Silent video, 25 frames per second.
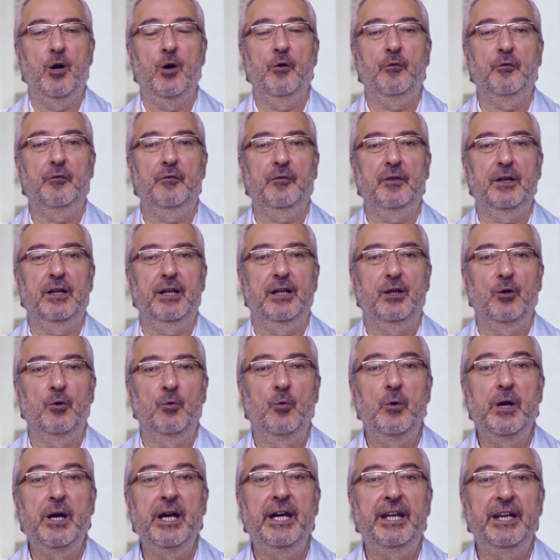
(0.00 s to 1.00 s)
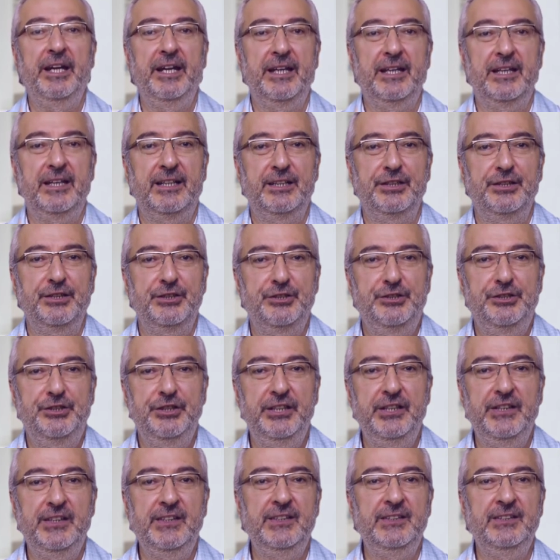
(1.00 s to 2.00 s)
of wearing
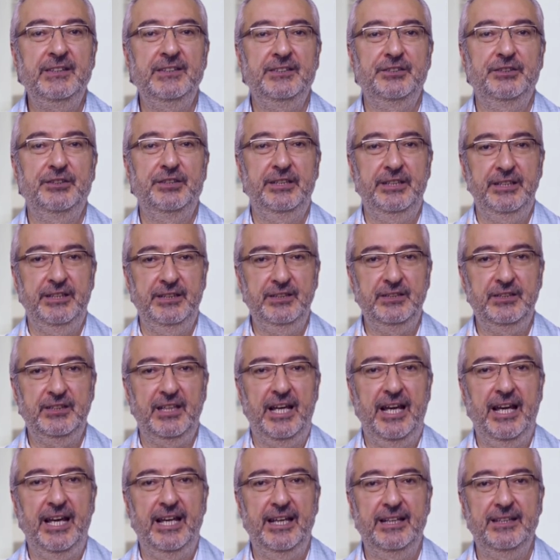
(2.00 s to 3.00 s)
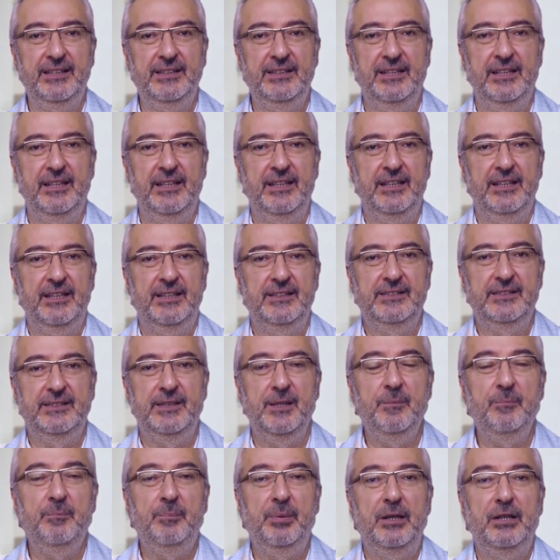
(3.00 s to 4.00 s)
these jeans and
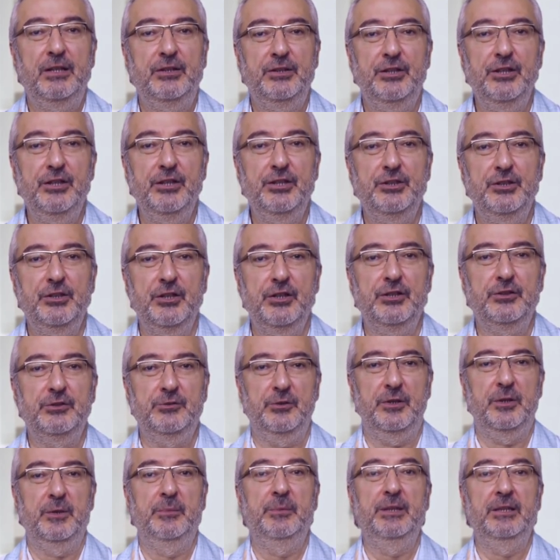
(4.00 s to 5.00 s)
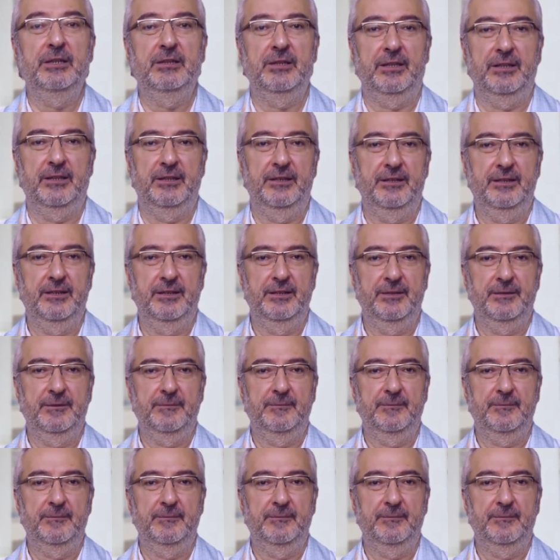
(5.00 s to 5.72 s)
simple t-shirts to the meeting.